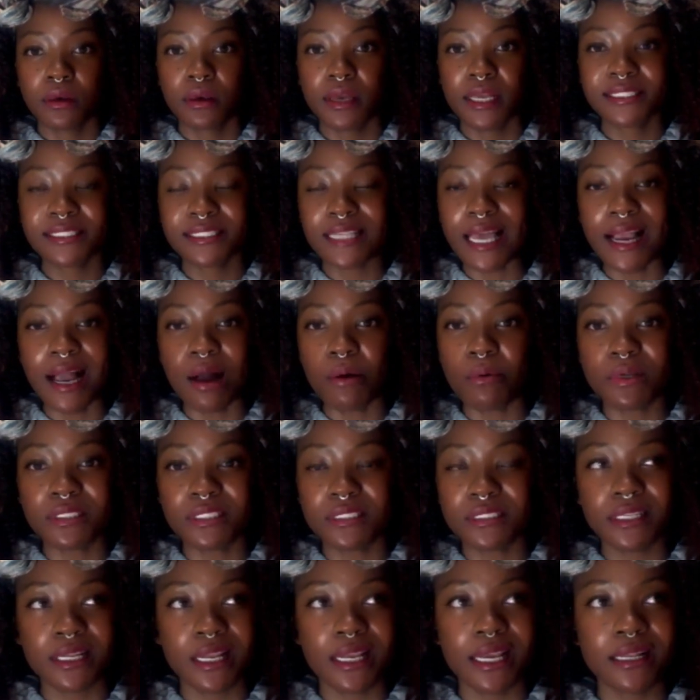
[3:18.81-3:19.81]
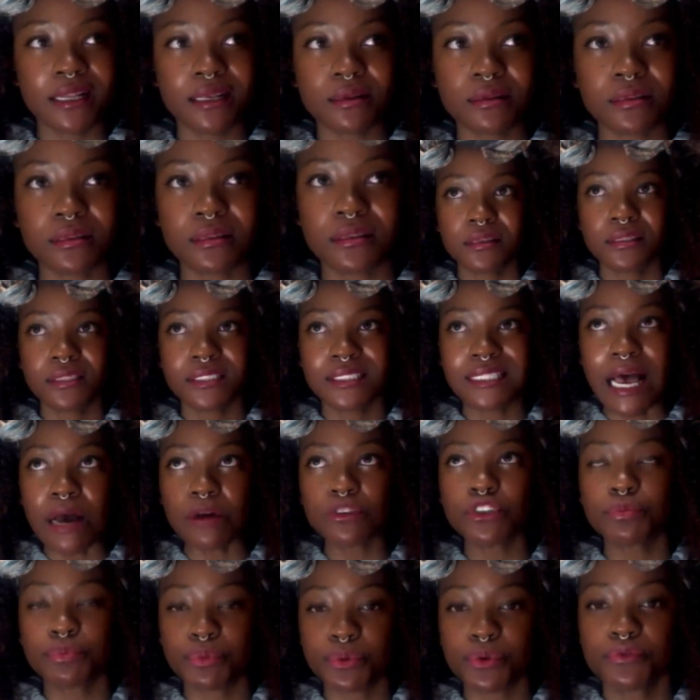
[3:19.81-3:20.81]
It's like I was sitting in a
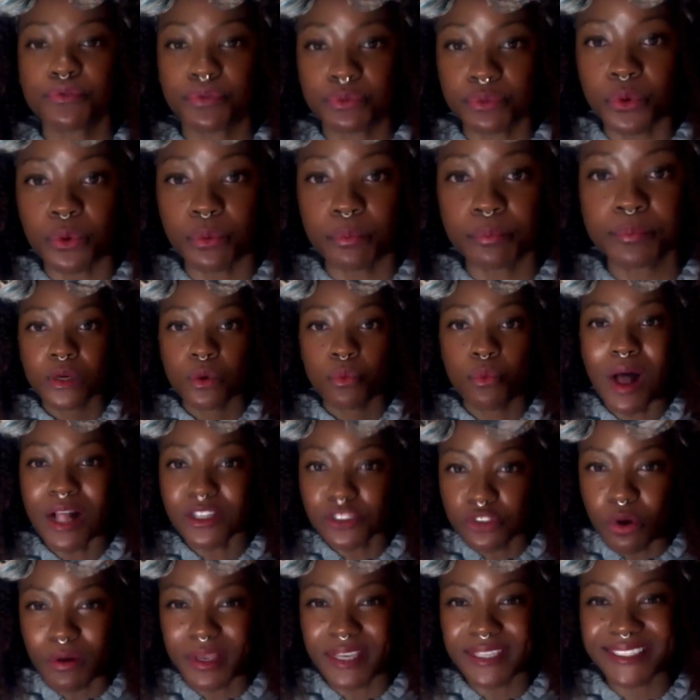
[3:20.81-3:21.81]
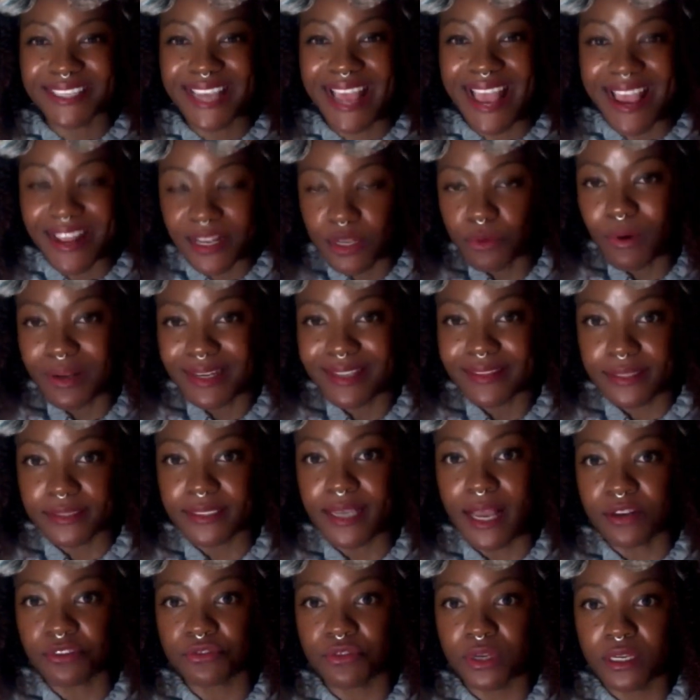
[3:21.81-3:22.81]
soundproof room while talking to anyone in this
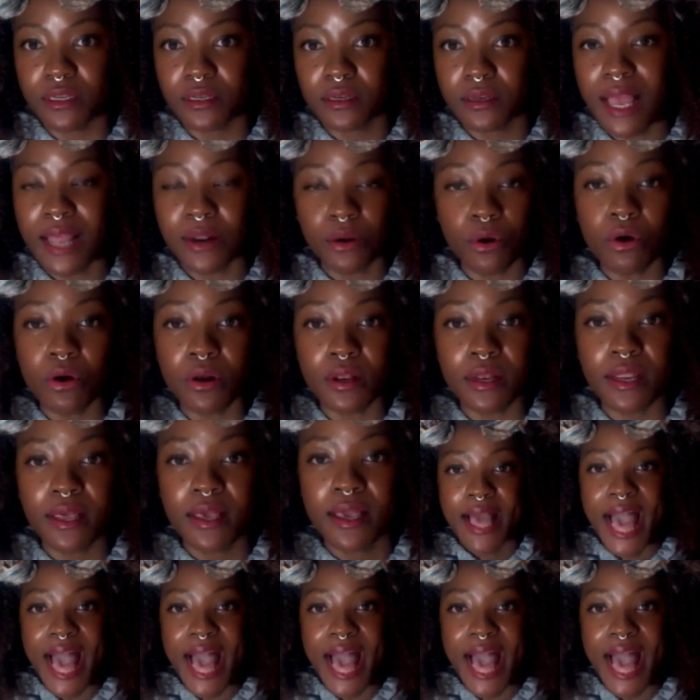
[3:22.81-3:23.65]
country at all.